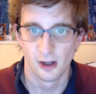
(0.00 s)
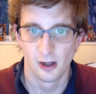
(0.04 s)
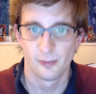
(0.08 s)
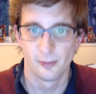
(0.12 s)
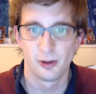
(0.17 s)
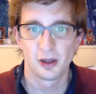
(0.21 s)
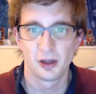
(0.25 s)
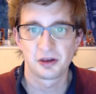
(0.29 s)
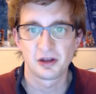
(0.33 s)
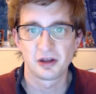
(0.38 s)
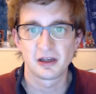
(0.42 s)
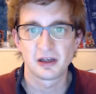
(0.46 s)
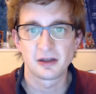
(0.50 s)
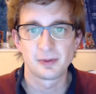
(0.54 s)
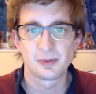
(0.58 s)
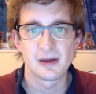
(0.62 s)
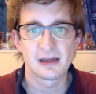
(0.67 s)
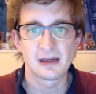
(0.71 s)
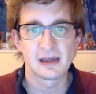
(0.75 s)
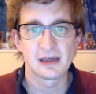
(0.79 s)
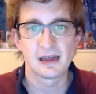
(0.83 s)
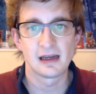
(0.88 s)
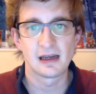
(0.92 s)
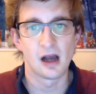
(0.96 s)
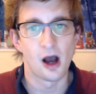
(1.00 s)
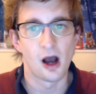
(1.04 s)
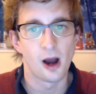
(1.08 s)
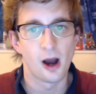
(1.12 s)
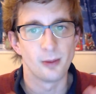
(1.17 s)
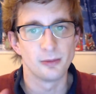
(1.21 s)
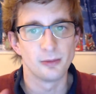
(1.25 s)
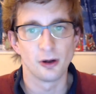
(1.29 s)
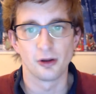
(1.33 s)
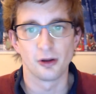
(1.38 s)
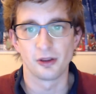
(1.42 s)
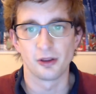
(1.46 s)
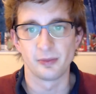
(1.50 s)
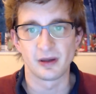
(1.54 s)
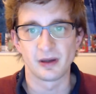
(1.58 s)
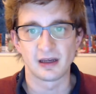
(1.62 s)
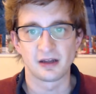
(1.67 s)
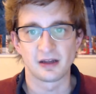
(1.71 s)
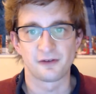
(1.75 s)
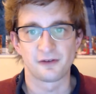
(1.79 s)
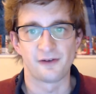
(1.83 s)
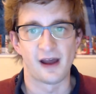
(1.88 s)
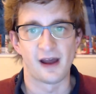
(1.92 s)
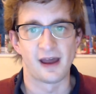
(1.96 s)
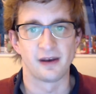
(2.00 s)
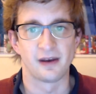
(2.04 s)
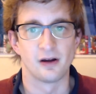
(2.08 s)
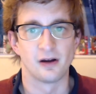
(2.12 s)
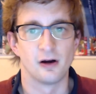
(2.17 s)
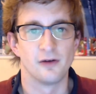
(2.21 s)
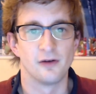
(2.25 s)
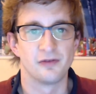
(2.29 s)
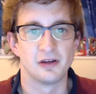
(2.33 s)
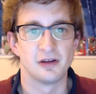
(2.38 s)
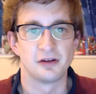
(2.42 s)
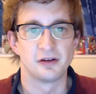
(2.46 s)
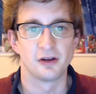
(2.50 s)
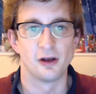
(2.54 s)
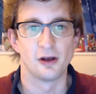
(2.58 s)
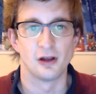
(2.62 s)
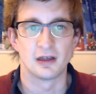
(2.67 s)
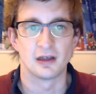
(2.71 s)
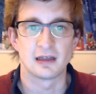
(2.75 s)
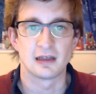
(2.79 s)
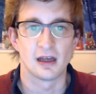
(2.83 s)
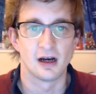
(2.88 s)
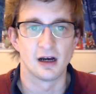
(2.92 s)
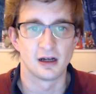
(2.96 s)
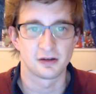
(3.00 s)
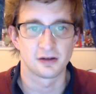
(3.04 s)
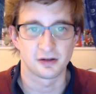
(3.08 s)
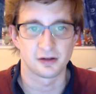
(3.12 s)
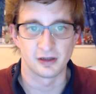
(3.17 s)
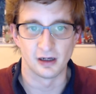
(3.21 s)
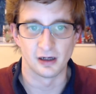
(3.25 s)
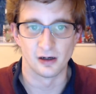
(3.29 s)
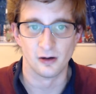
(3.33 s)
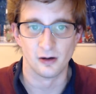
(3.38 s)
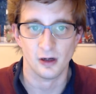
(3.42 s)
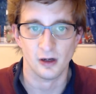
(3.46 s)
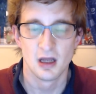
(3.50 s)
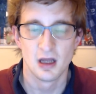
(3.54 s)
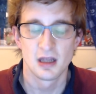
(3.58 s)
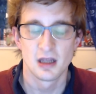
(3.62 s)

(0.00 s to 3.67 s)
Personally speaking, I'm not the biggest fan of this early art style.